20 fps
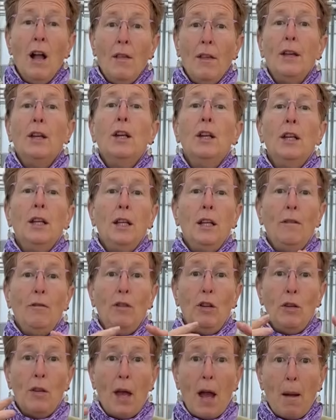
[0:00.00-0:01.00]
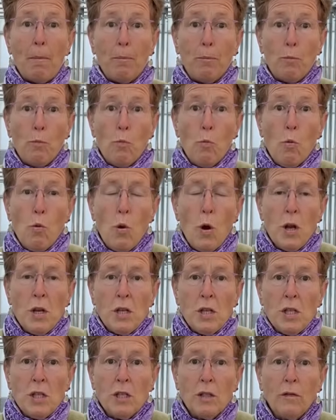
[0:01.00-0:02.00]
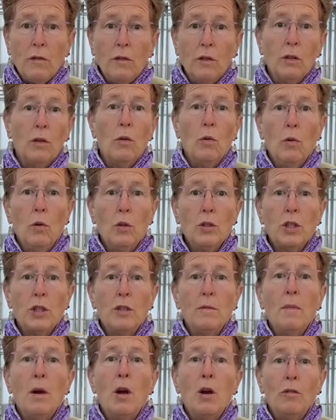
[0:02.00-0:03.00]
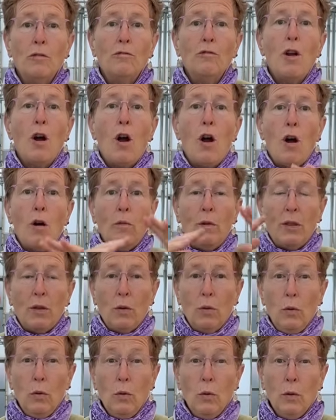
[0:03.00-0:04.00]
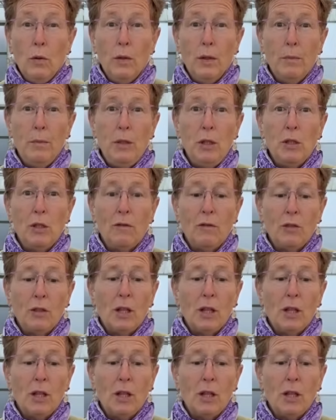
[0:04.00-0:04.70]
They're going to give you that wonderful autumn hurrah with all the beautiful